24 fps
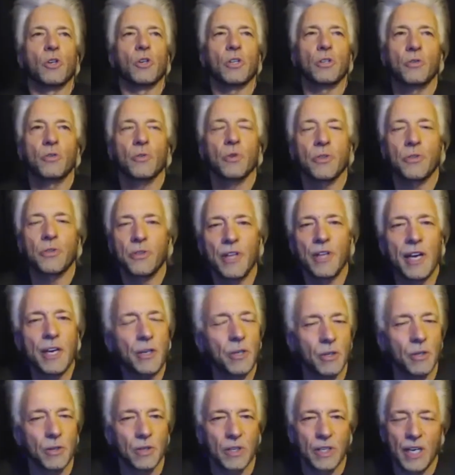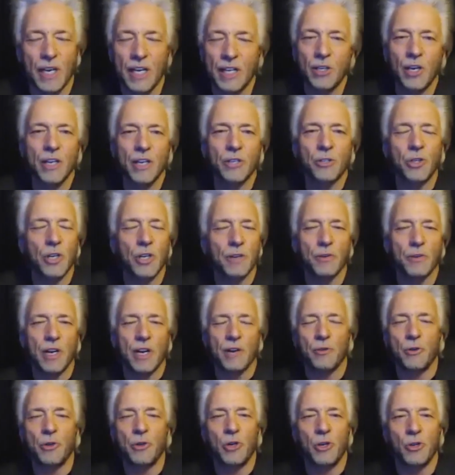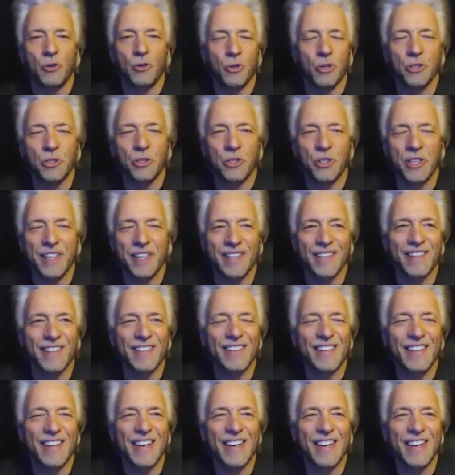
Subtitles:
well, thank you, and yes to everything you just said.